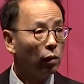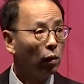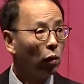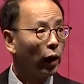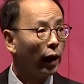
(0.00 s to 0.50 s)

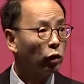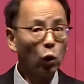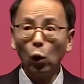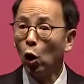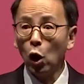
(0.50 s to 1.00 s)
Okay,
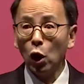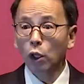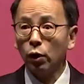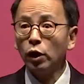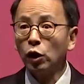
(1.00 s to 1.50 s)
so
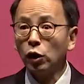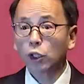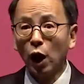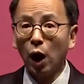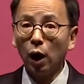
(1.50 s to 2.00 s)
this
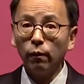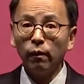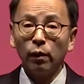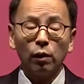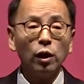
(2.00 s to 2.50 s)

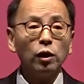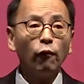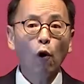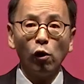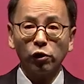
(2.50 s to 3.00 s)

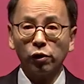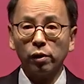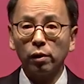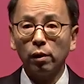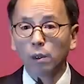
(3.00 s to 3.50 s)

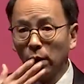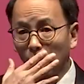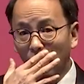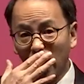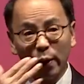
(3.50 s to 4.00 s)
force
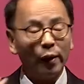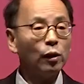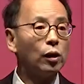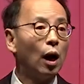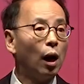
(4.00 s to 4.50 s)

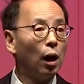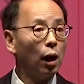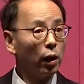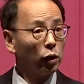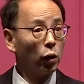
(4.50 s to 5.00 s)

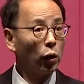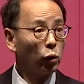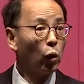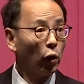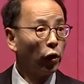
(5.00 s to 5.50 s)
is
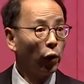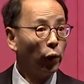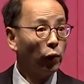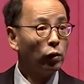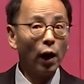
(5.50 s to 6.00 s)

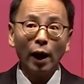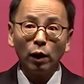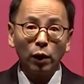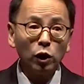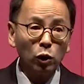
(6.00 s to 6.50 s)
historical. So, and
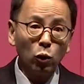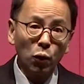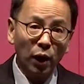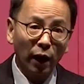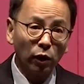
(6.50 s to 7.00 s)
these two
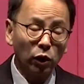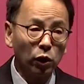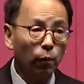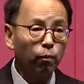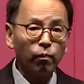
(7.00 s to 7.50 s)
things,
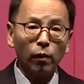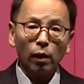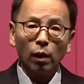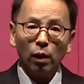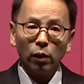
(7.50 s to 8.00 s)

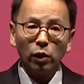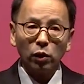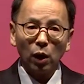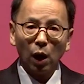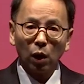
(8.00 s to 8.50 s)
this
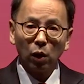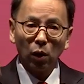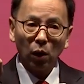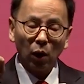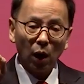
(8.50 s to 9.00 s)

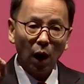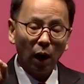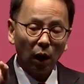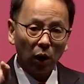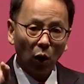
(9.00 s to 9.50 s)

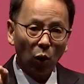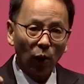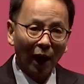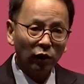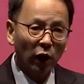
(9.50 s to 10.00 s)

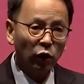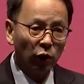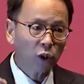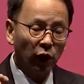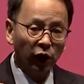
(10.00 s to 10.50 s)

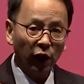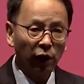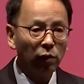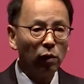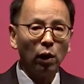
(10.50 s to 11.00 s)
globalization
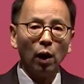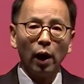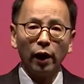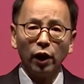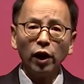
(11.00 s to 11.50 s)
turning
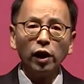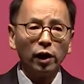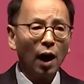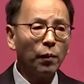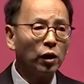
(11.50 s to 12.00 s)
and
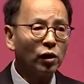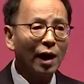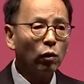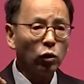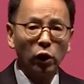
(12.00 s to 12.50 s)
economic
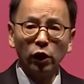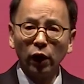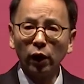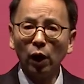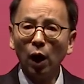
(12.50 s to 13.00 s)
cycle
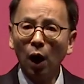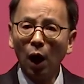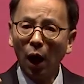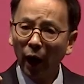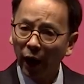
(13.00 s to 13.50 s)
turning,
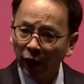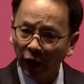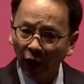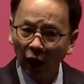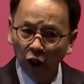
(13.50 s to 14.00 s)
are
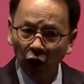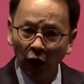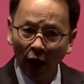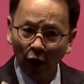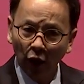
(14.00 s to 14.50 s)
hitting us
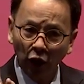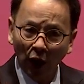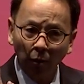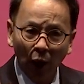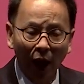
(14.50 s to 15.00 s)
at the
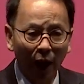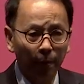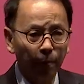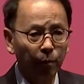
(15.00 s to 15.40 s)
same time.